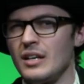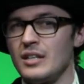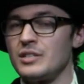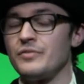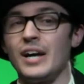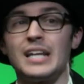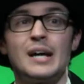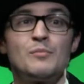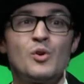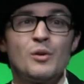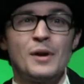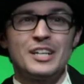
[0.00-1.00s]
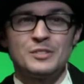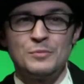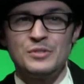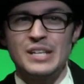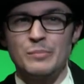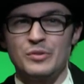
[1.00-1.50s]
To find out more about
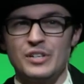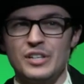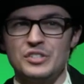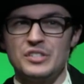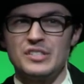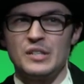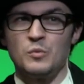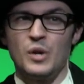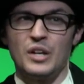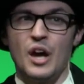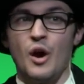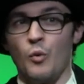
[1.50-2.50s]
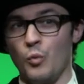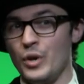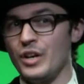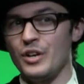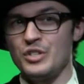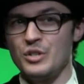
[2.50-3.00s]
Espeuté Productions and what
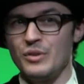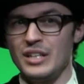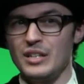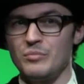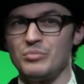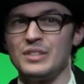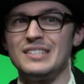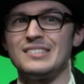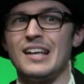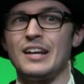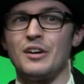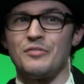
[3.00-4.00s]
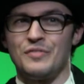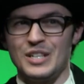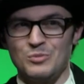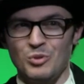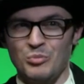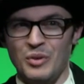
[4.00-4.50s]
we are doing, please like our
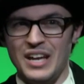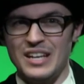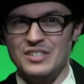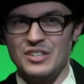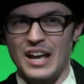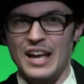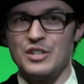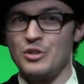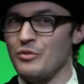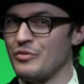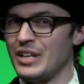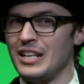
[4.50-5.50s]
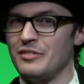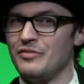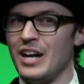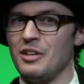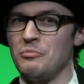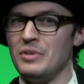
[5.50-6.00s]
Facebook page, and don't forget to
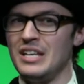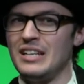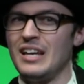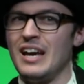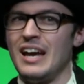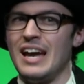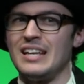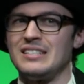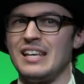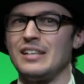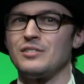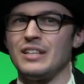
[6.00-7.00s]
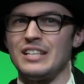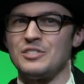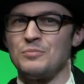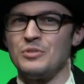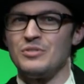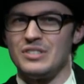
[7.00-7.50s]
follow me at
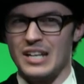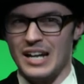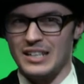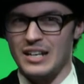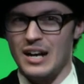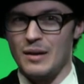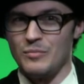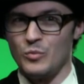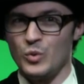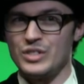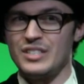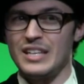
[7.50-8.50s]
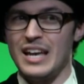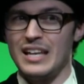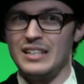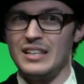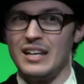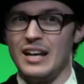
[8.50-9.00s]
danielespute.com. Once
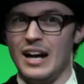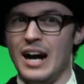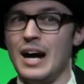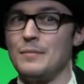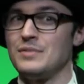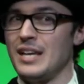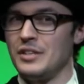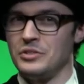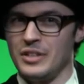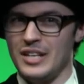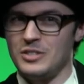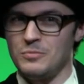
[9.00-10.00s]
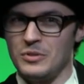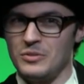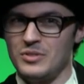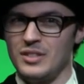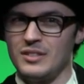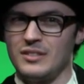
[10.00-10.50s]
again, I'm Daniel Espute.